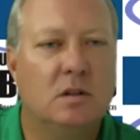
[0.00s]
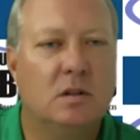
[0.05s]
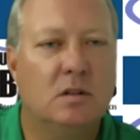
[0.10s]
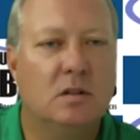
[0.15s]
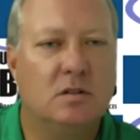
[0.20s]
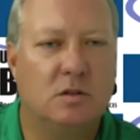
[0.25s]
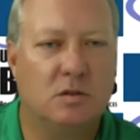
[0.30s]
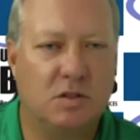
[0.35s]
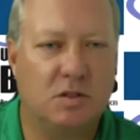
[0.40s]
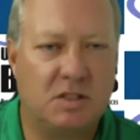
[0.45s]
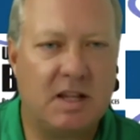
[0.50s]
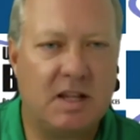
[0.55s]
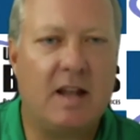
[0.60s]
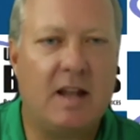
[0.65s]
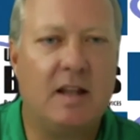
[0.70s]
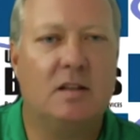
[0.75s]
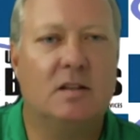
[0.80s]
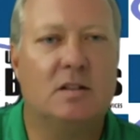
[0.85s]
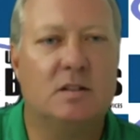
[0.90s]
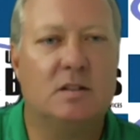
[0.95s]
So
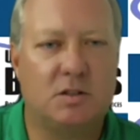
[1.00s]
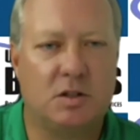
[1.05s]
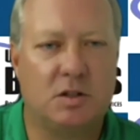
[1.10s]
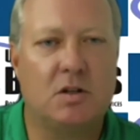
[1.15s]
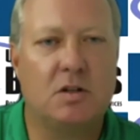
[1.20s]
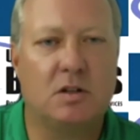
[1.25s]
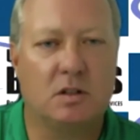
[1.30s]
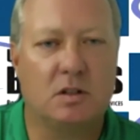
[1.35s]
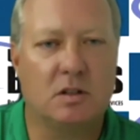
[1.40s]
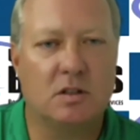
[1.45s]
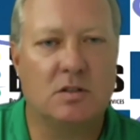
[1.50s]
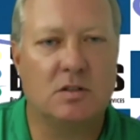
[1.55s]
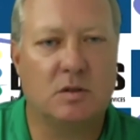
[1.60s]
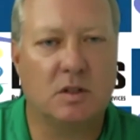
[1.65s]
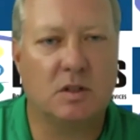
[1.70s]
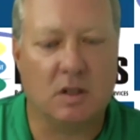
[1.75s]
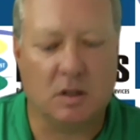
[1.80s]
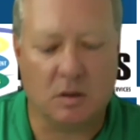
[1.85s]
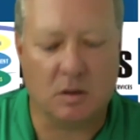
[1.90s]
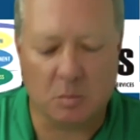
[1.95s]
setting the circle is
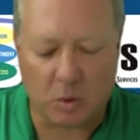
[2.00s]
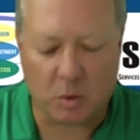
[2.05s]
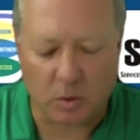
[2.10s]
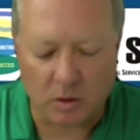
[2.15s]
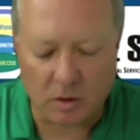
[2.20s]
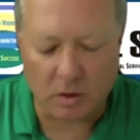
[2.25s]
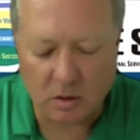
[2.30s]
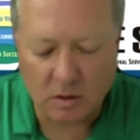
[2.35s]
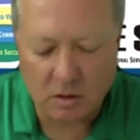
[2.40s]
really important.